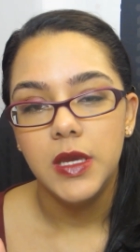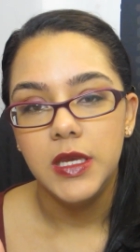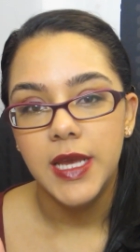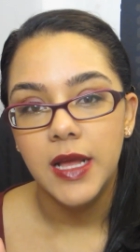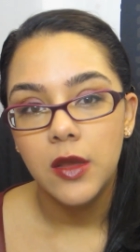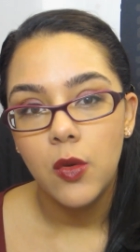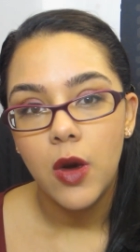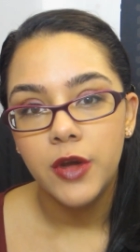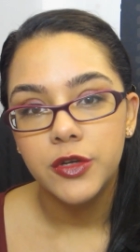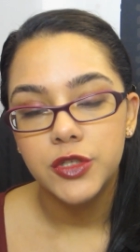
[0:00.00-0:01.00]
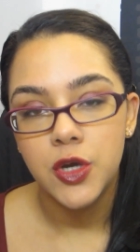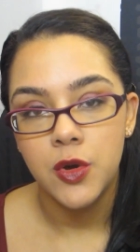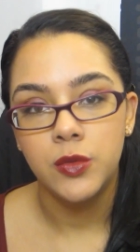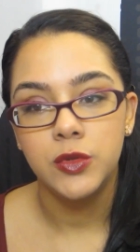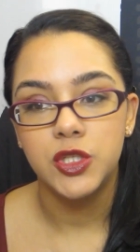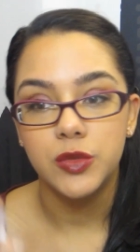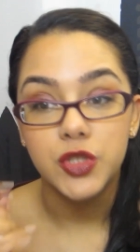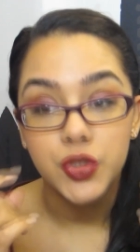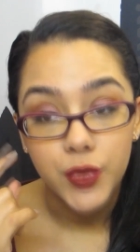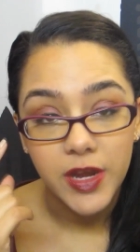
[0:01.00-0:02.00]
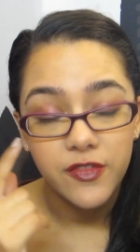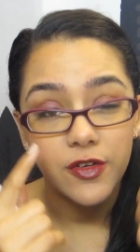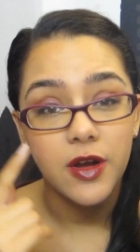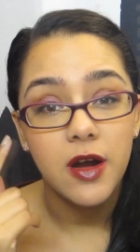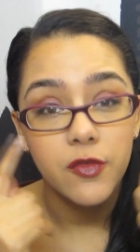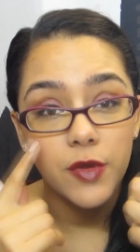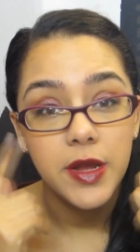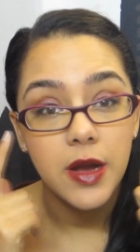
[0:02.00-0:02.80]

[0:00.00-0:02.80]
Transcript: yellow undertone, so it's great for covering